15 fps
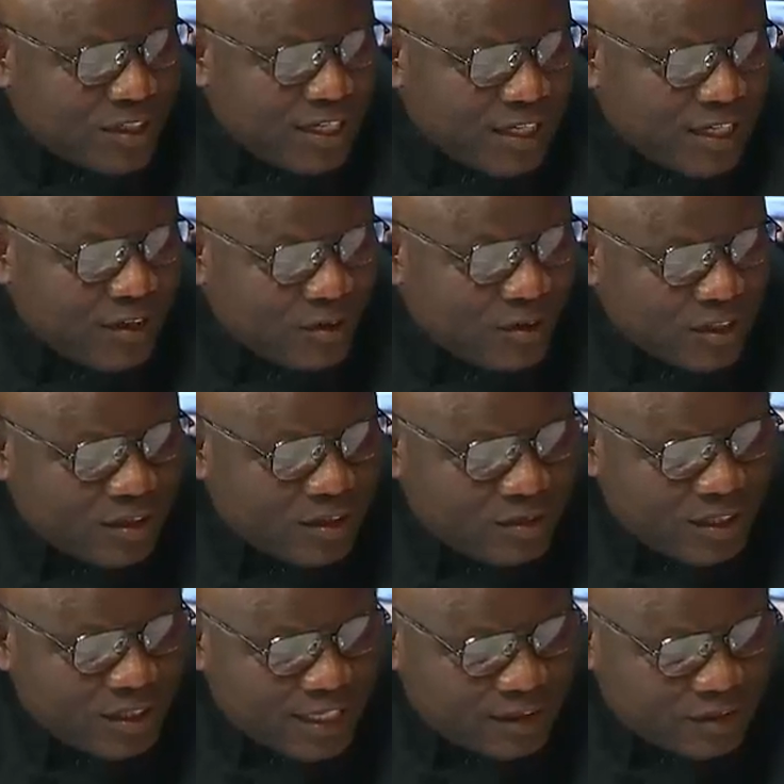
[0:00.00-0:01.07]
on
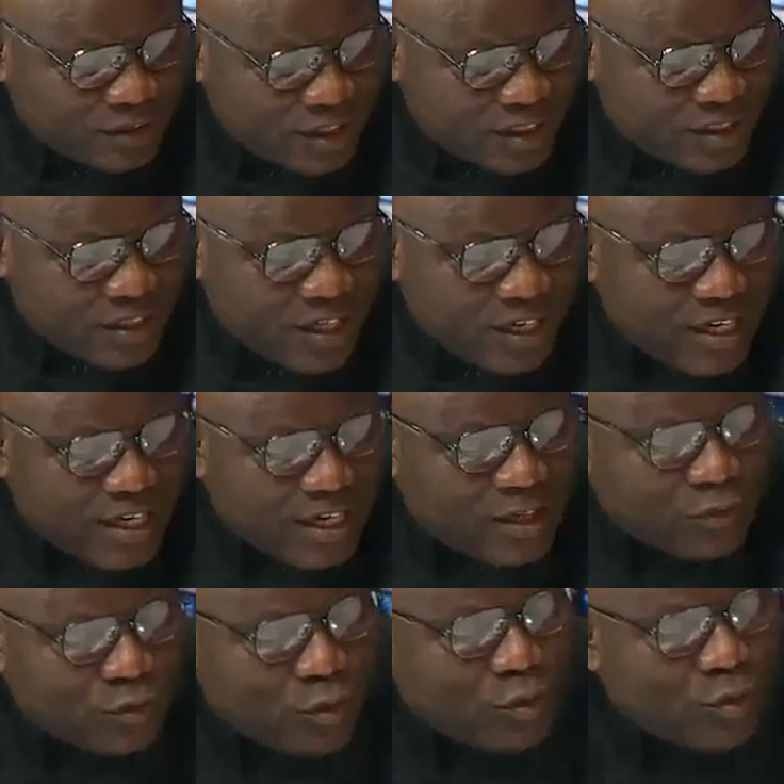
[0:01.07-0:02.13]
the exchange.
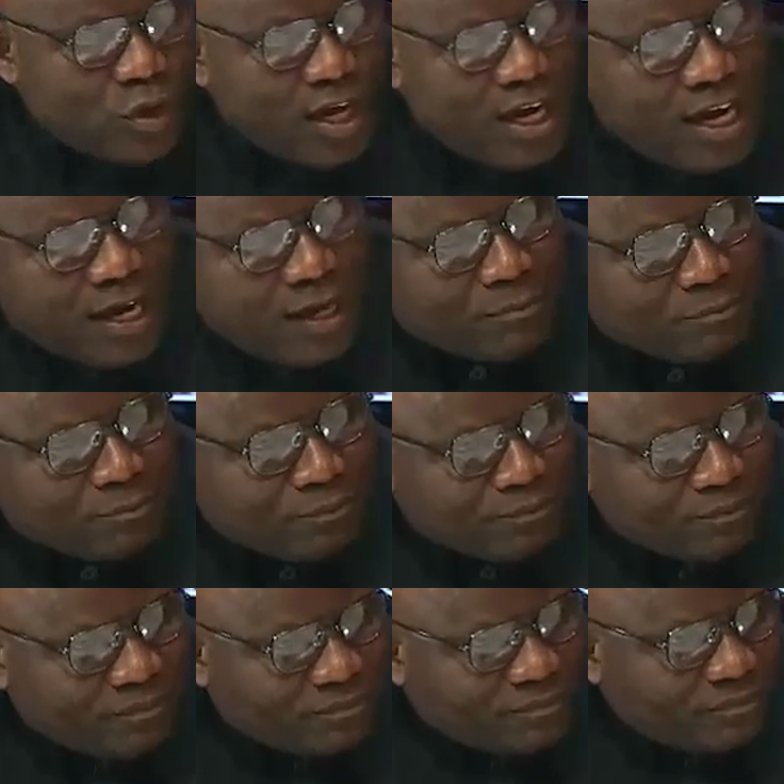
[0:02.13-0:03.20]
So
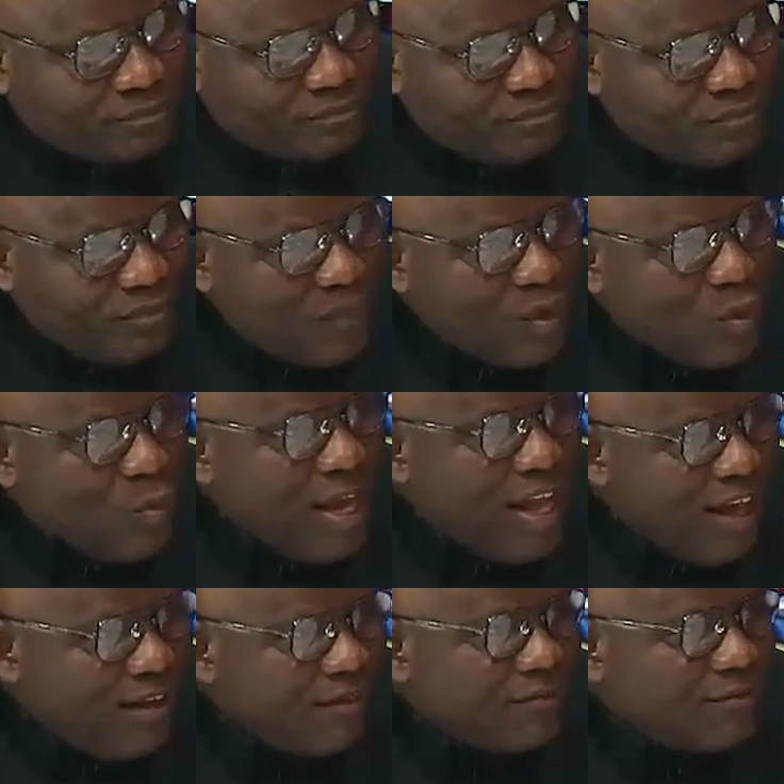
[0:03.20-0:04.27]

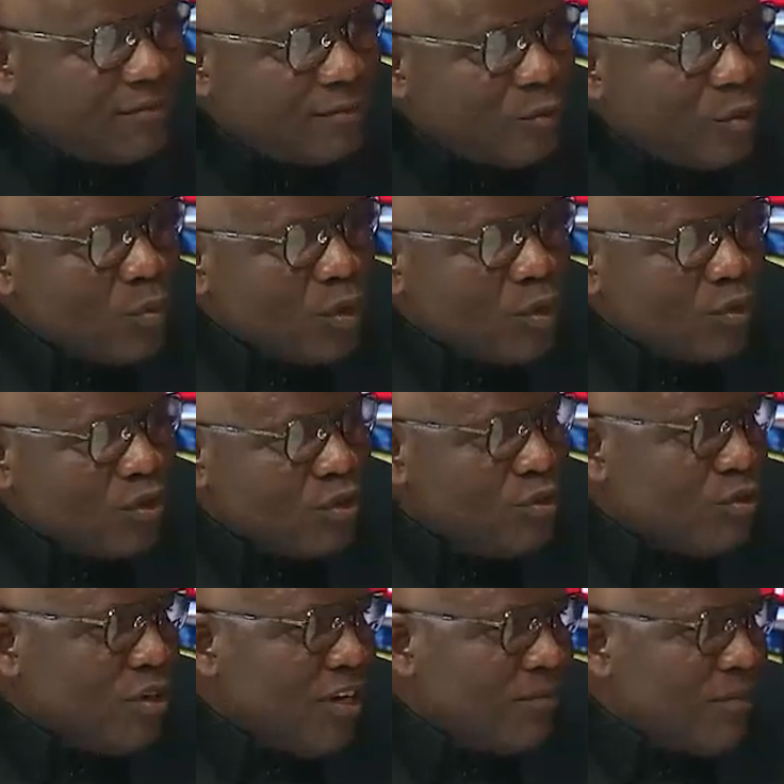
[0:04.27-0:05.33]
we will continue
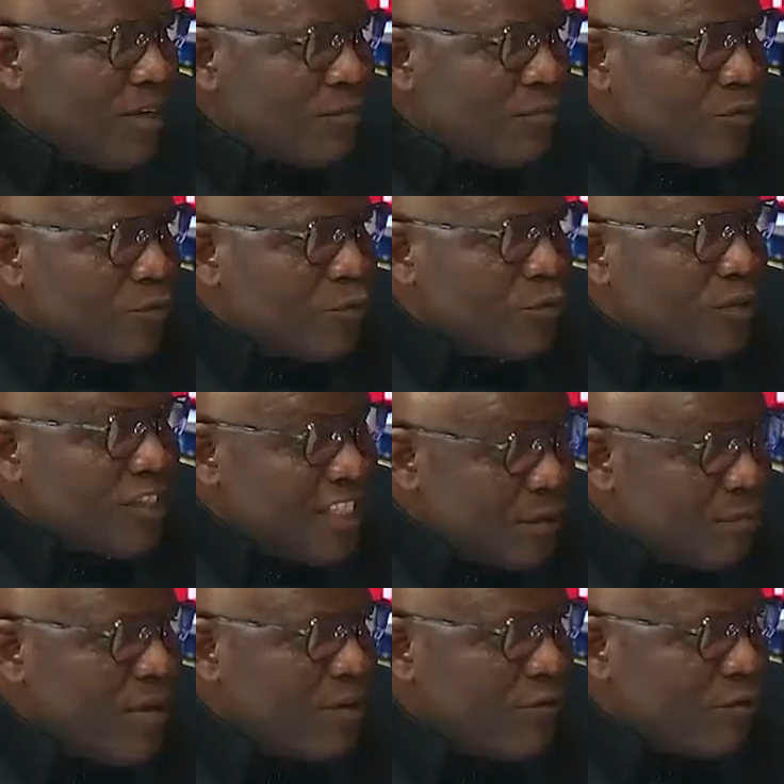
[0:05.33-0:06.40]
to have gaps for food,
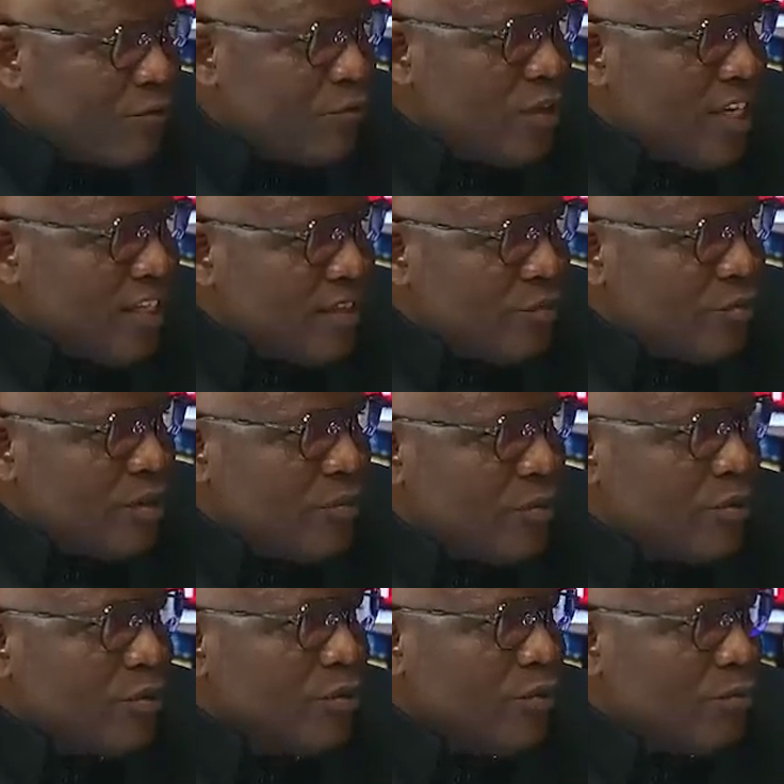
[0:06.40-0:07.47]
demand for food as it were,
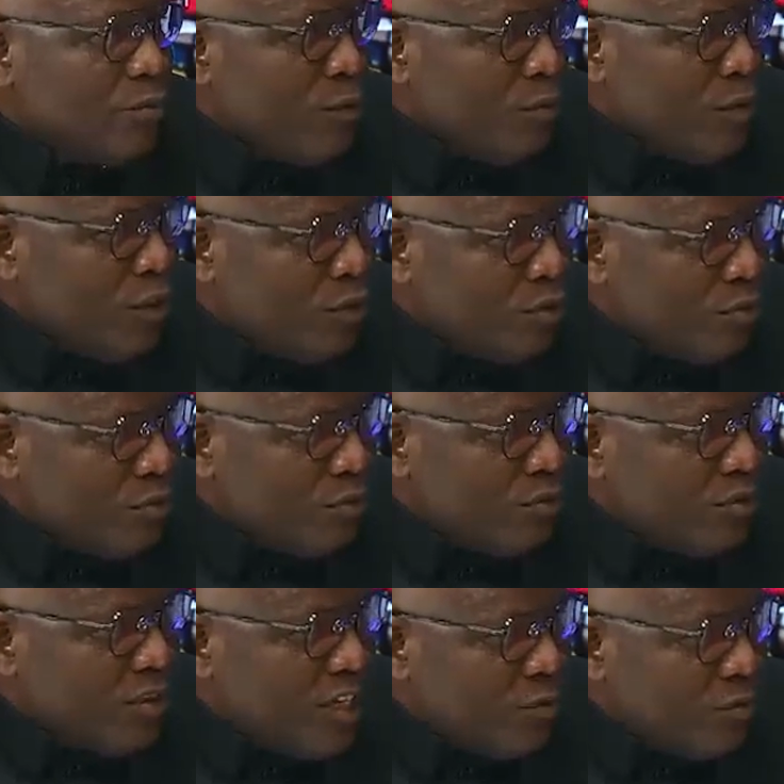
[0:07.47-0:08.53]
because of population
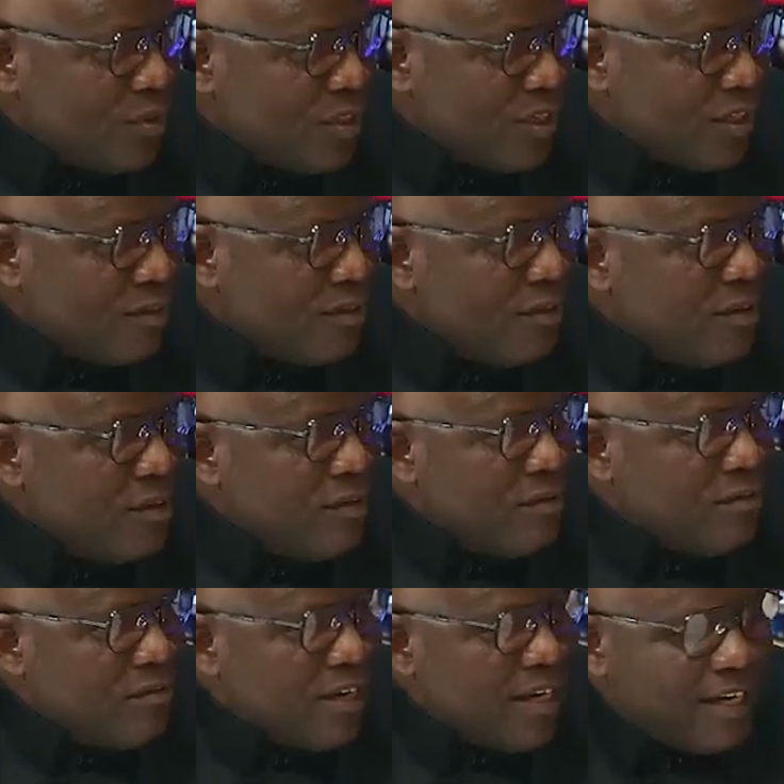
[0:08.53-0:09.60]
growth, as we said.
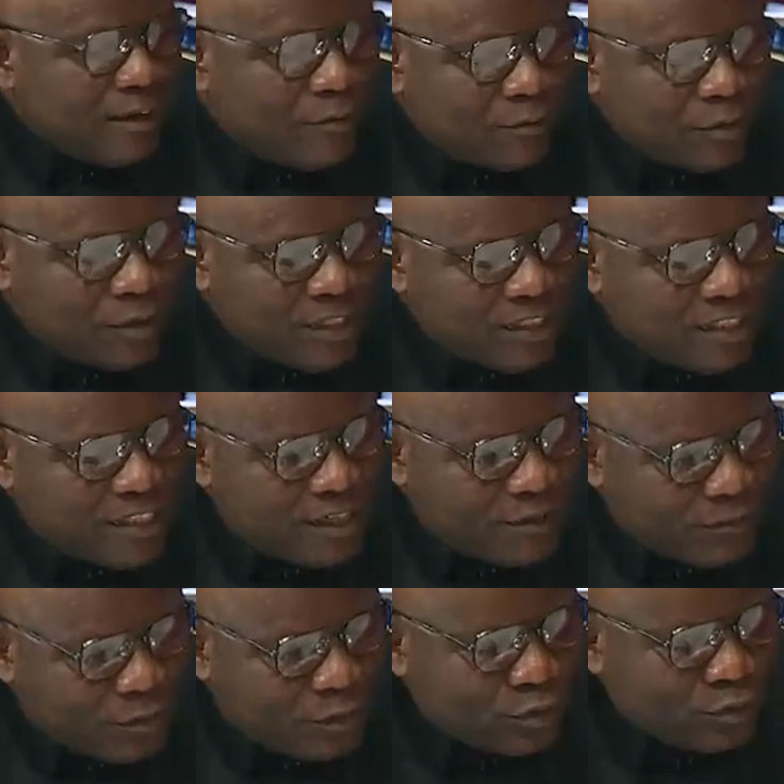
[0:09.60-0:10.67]
Right? And of course, there's a need
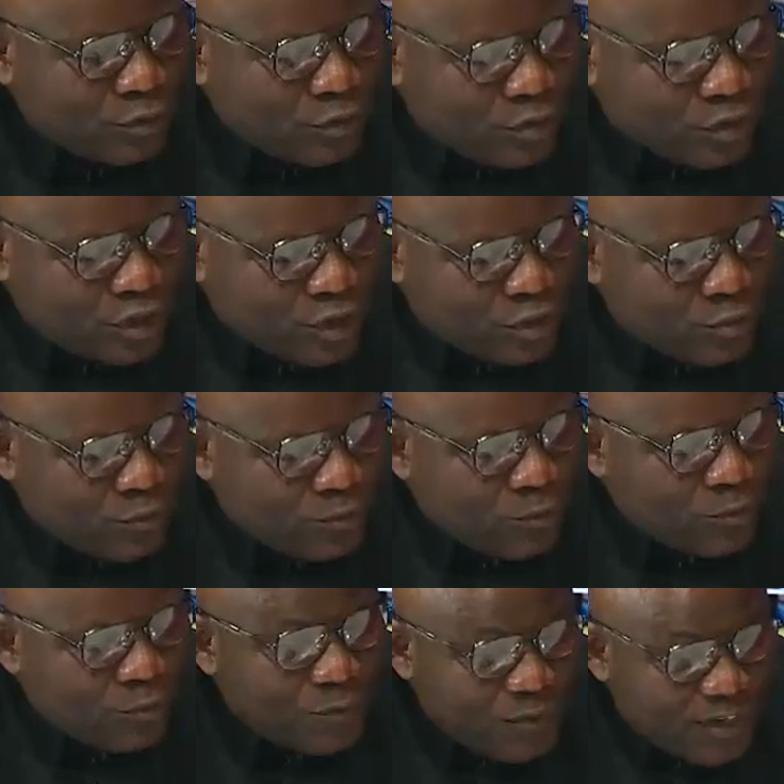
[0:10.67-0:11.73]
for us to continue to
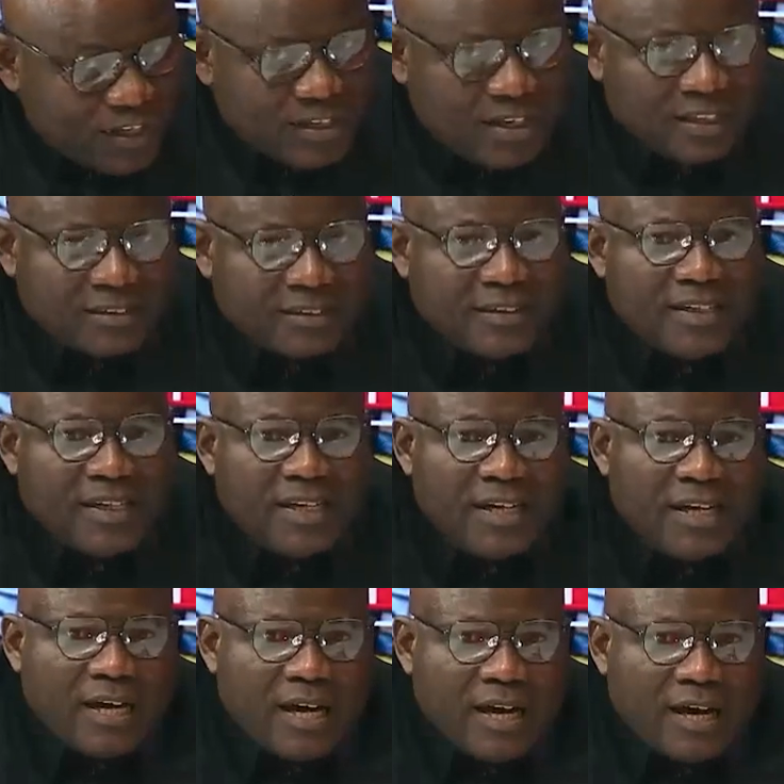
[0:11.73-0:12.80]
fulfill that.
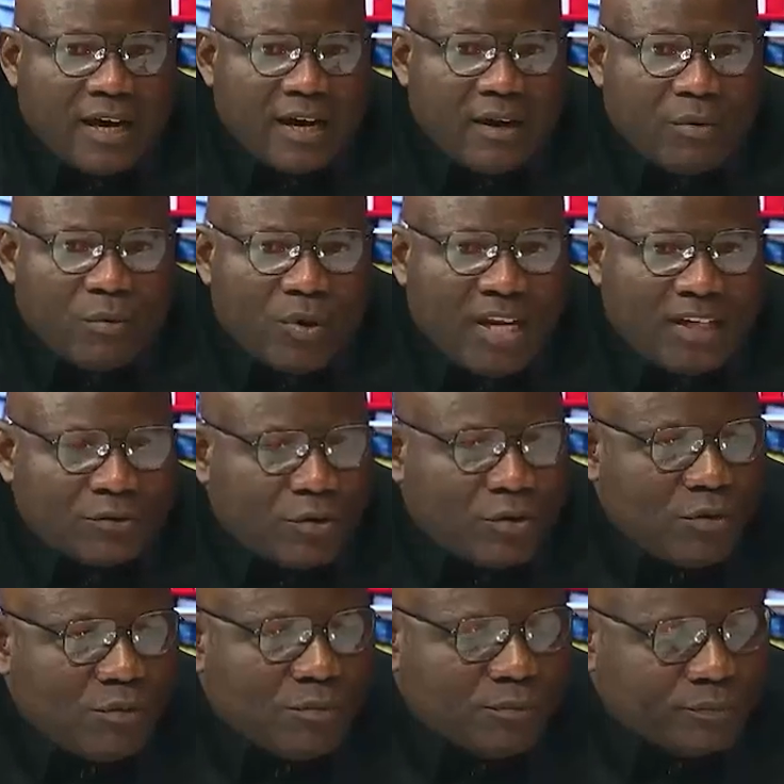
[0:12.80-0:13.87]
What has
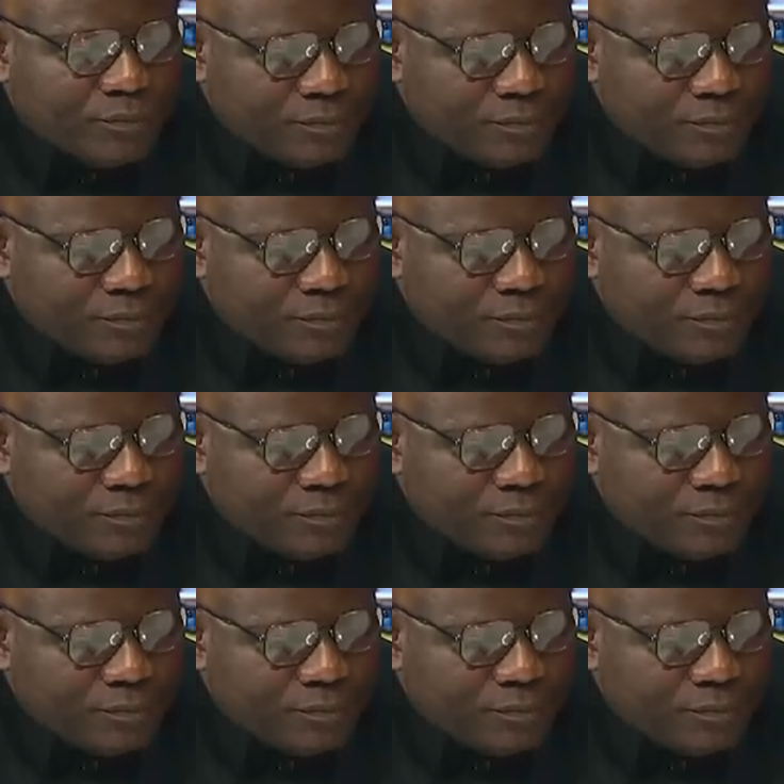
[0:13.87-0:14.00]
come,